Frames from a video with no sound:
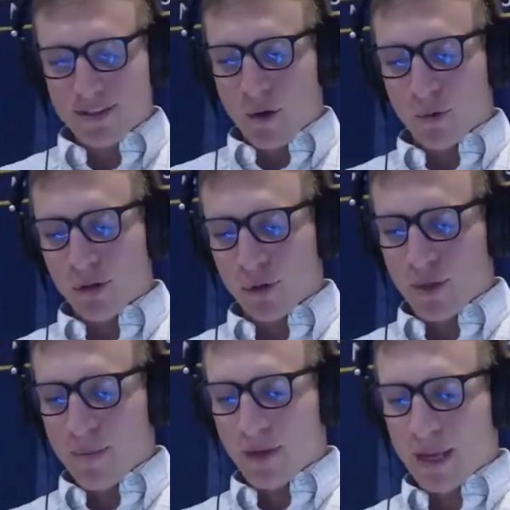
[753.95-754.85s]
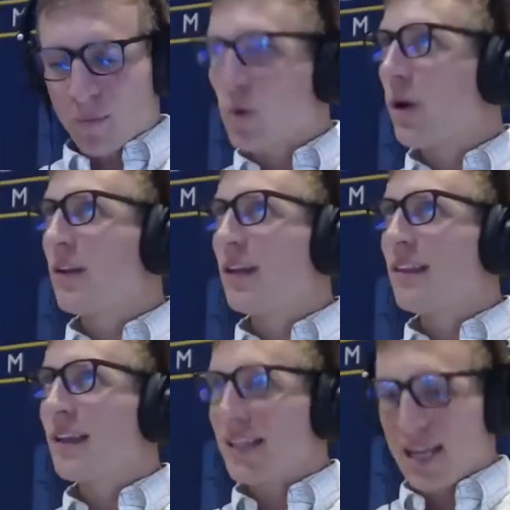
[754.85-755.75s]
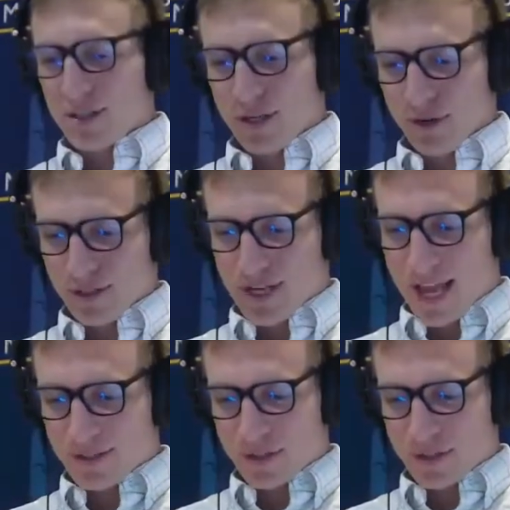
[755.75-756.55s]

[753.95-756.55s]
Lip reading: I'll run through them again quickly and then get to your text.